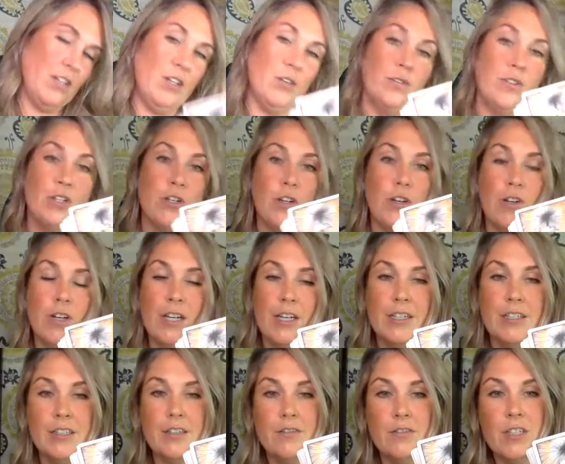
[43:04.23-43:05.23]
use your
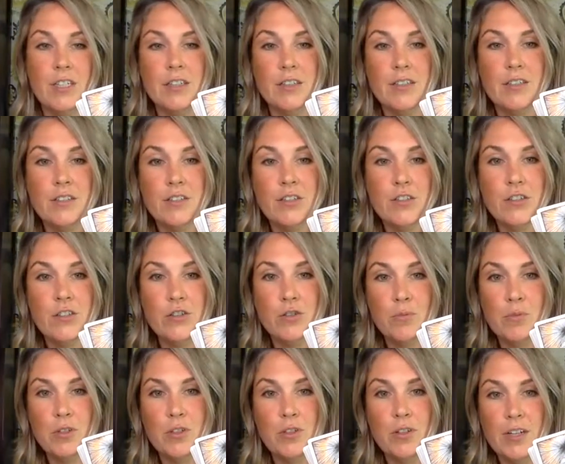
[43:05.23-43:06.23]
creativity. This is a
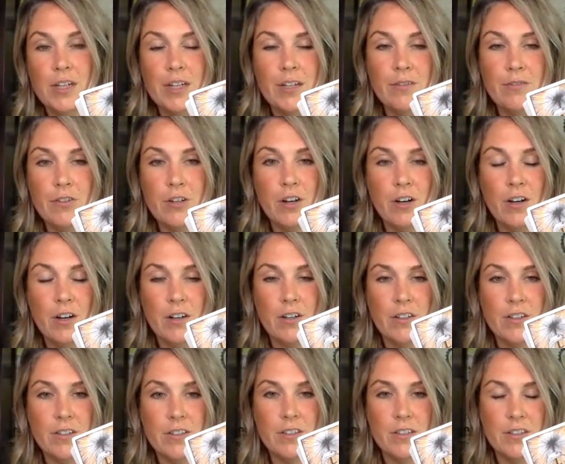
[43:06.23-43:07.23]
super creative card.
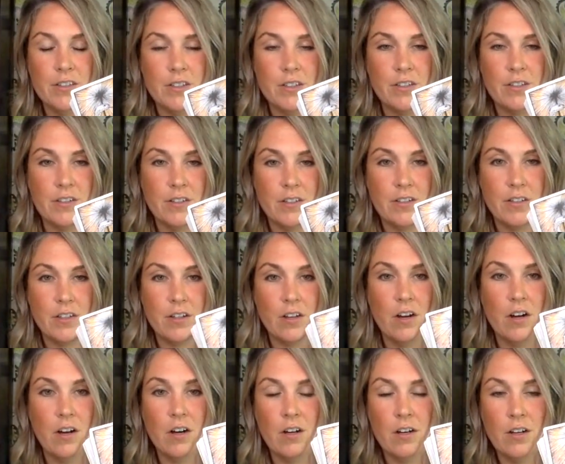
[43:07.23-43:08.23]
This is the
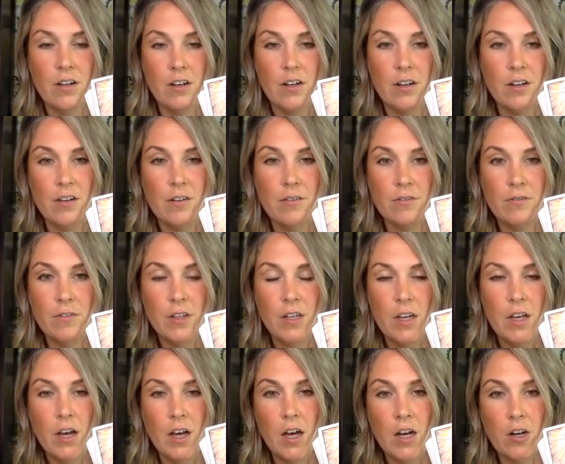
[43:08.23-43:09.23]
card of
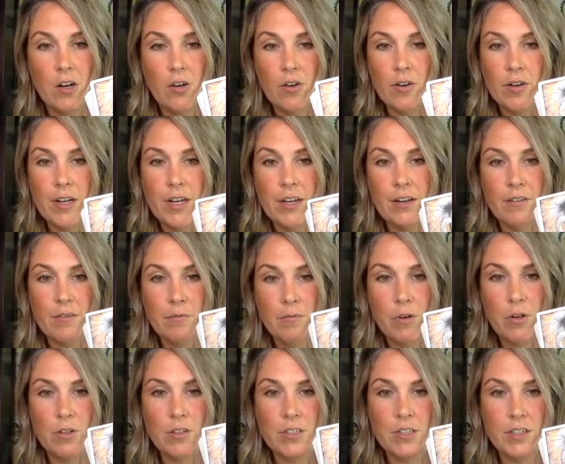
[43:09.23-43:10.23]
a creative
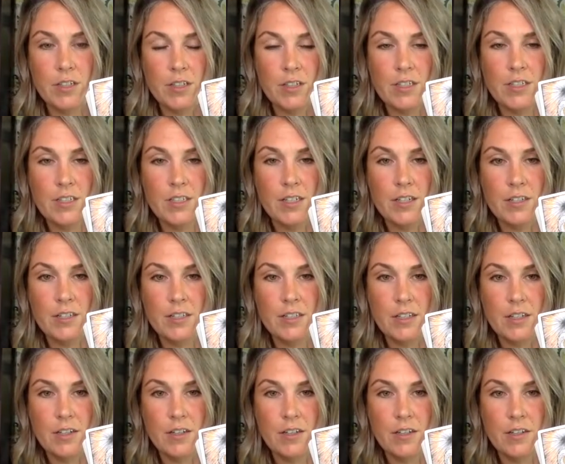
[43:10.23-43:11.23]
person. It's
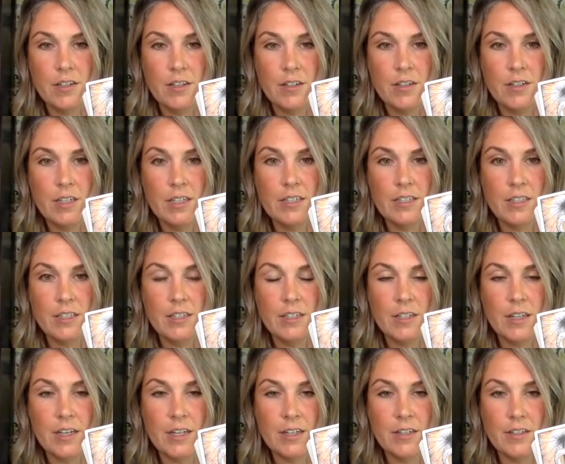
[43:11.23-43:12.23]
the
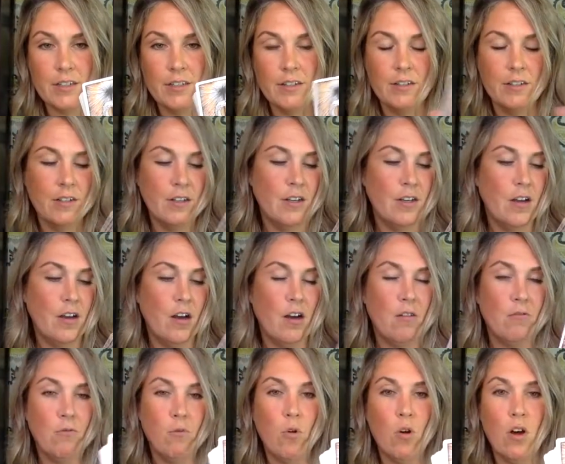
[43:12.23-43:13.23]
Knight
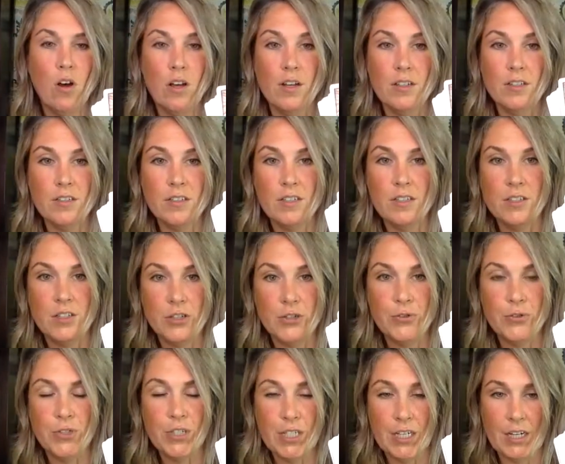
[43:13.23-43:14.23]
of Wands. It's
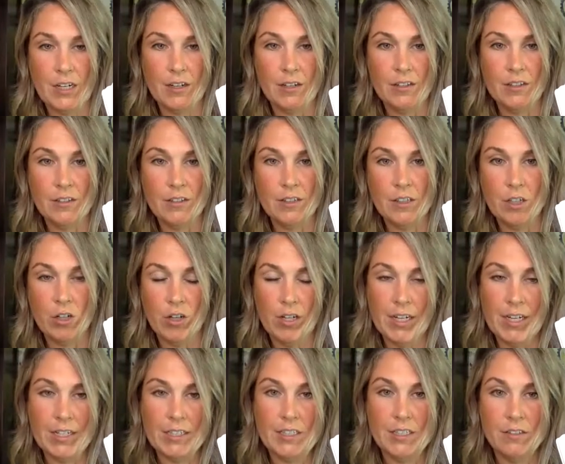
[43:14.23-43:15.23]
using
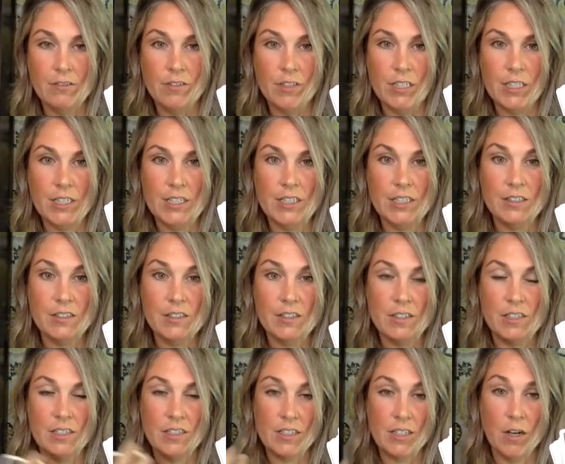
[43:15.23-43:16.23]
creativity.
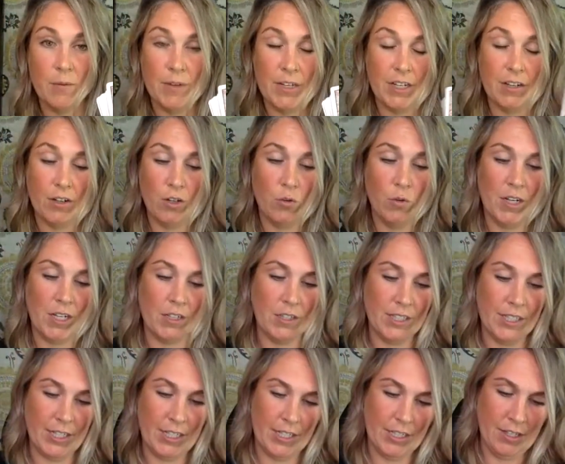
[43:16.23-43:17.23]
It's coming in
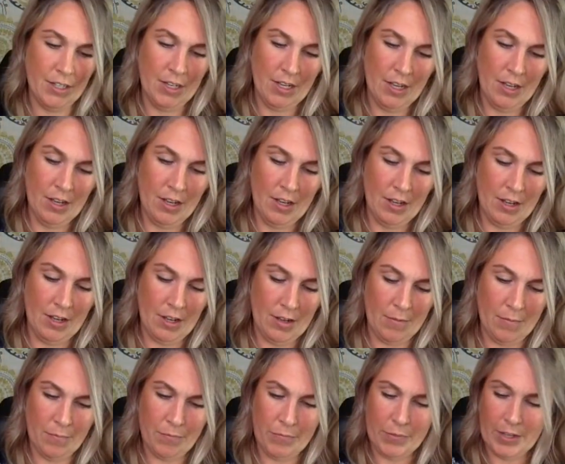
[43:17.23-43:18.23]
quickly.
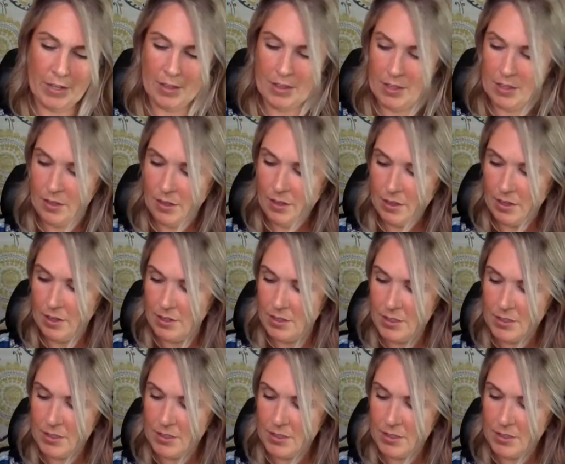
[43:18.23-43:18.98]
I think that